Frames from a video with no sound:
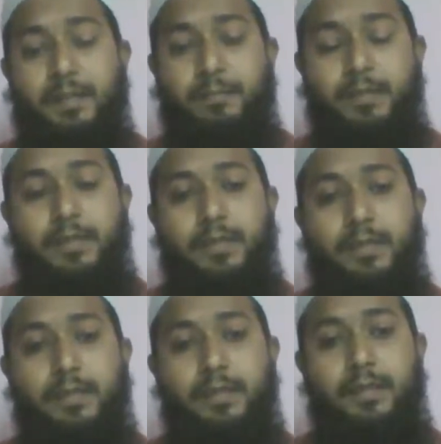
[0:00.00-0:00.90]

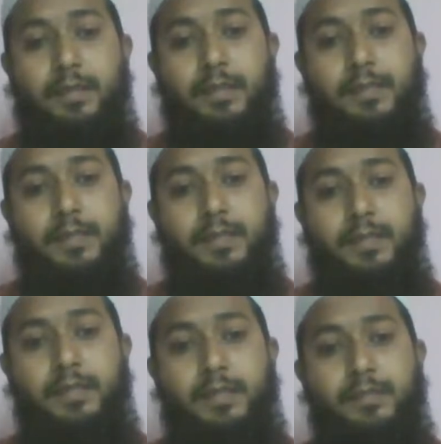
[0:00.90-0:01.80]

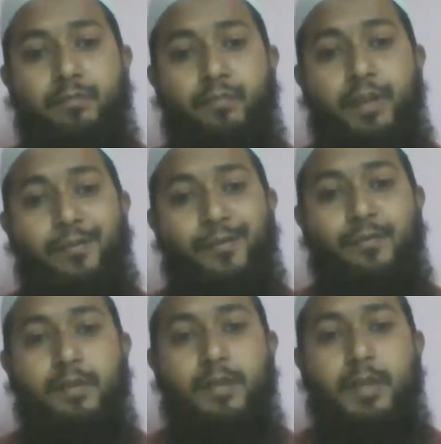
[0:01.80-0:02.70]
he is well
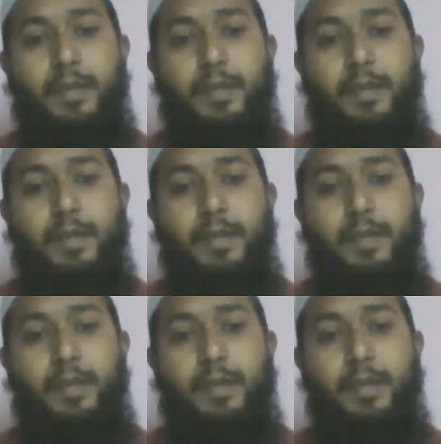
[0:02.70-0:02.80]
known